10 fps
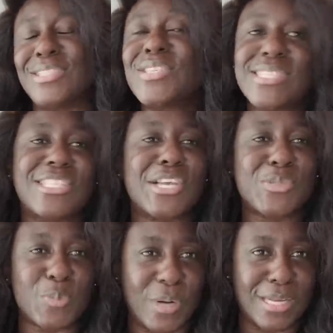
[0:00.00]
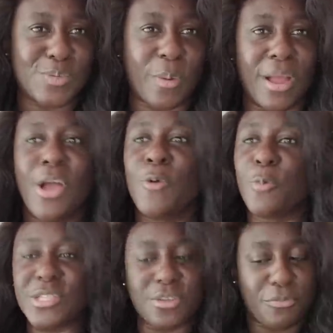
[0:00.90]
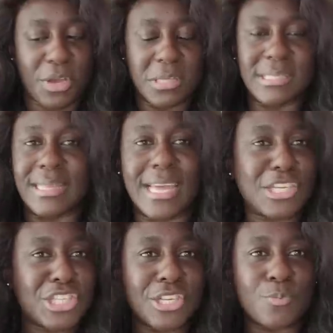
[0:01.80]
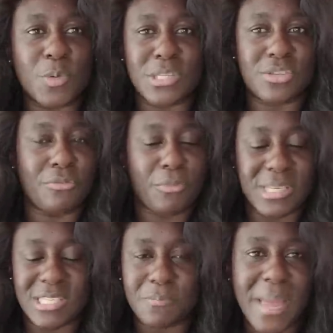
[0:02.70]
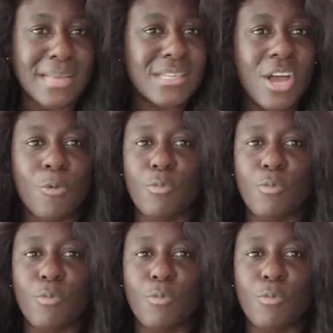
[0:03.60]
Juicy Jay's words were words of reconciliation, words of respect,